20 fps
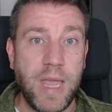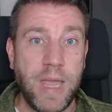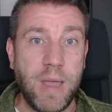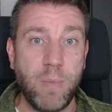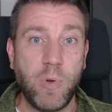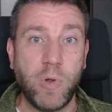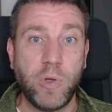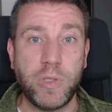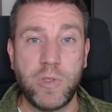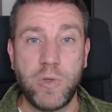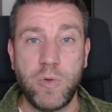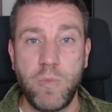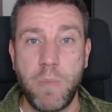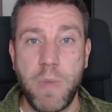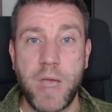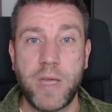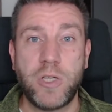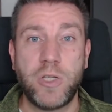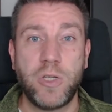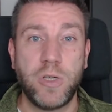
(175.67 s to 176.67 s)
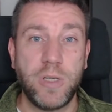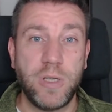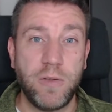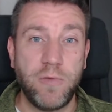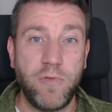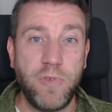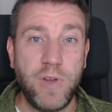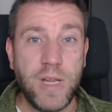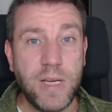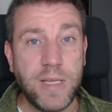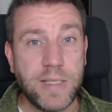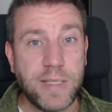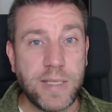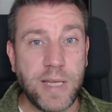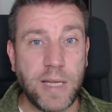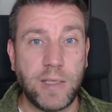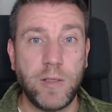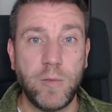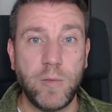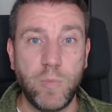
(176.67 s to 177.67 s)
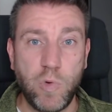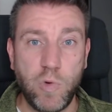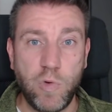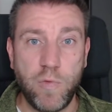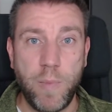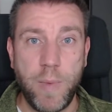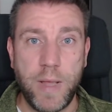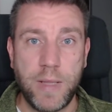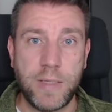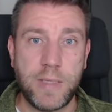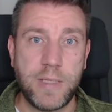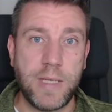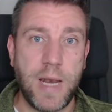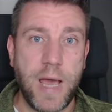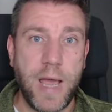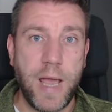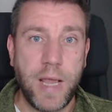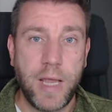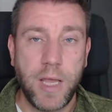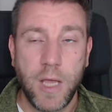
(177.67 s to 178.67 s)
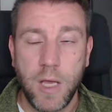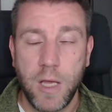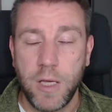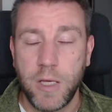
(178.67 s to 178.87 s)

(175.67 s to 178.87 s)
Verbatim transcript: able to measure the really subtle movements like,